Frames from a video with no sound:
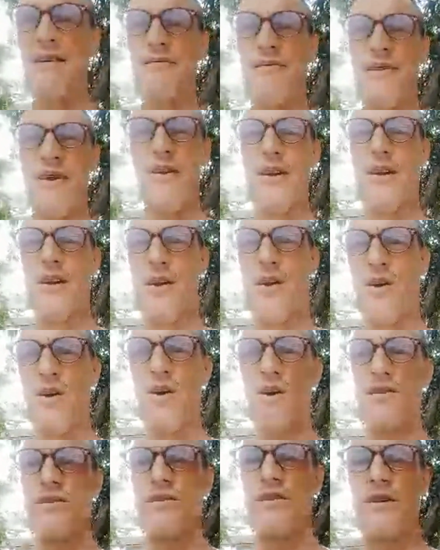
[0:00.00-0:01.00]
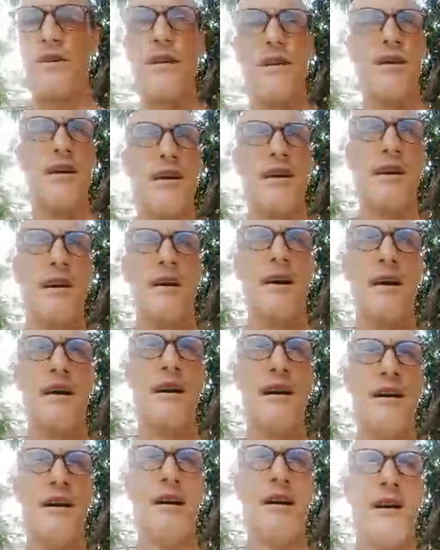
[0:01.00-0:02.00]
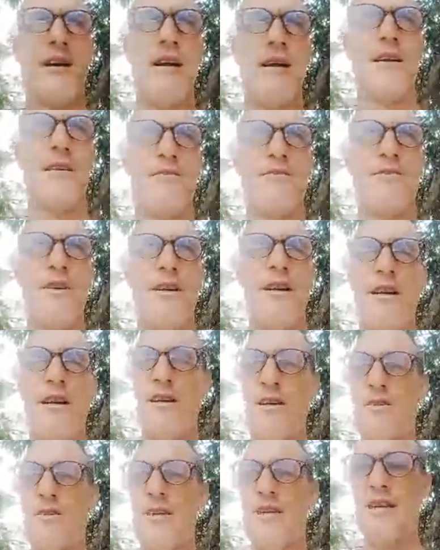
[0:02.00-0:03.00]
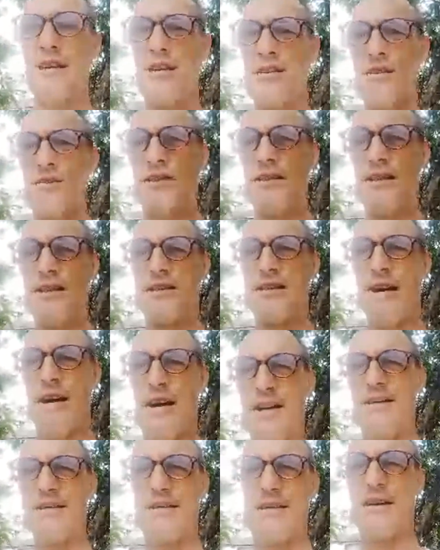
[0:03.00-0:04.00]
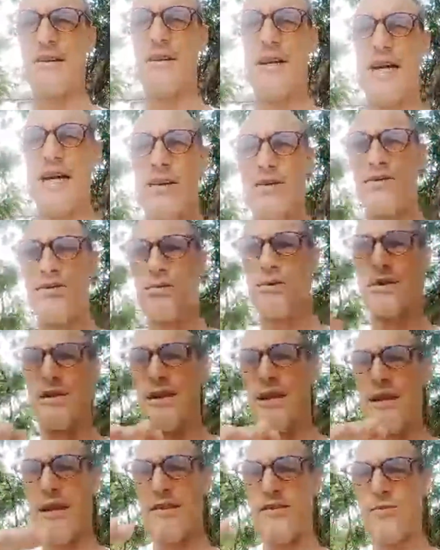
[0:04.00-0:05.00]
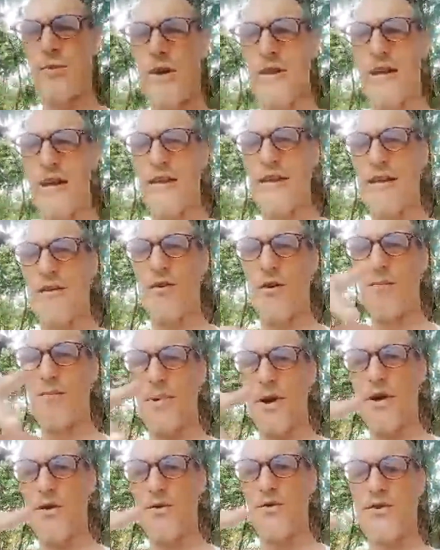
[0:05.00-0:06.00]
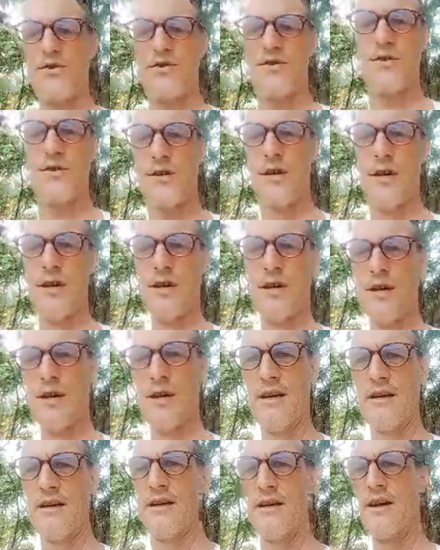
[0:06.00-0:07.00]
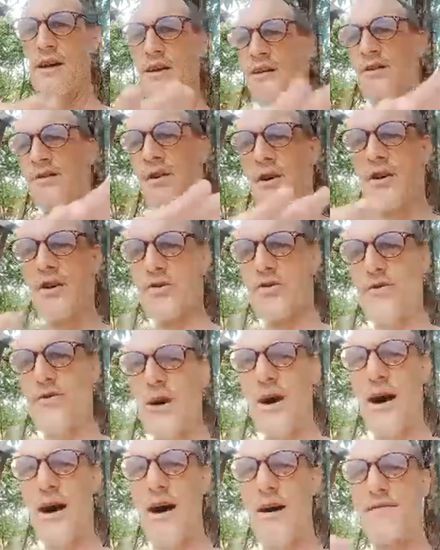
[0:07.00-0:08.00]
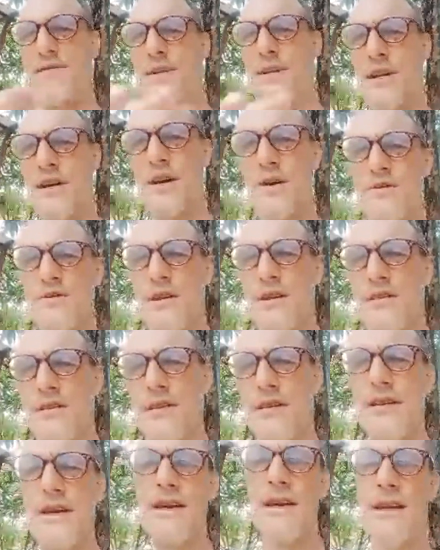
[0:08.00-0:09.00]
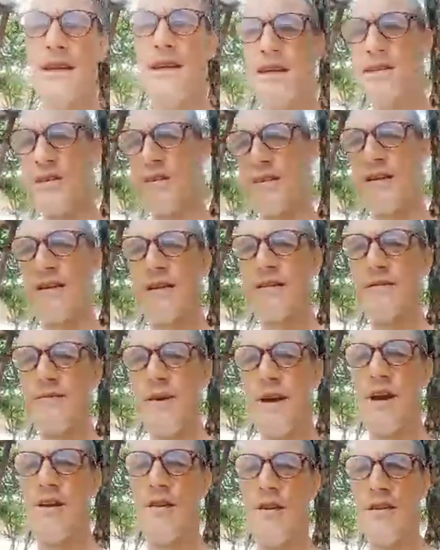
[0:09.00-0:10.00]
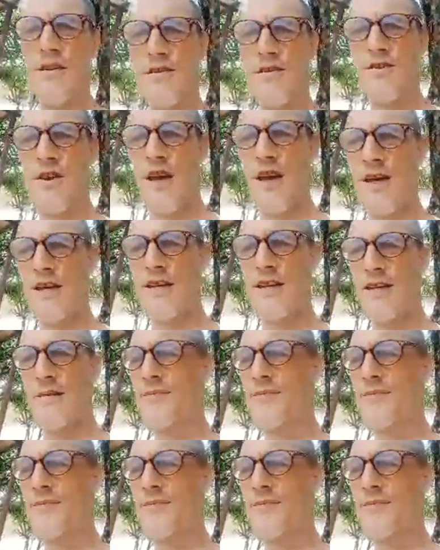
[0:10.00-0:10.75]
very hot. Really, you need a Thai style house with them. And that's why they're on posts. You've got the draft that goes underneath, and there's various shading.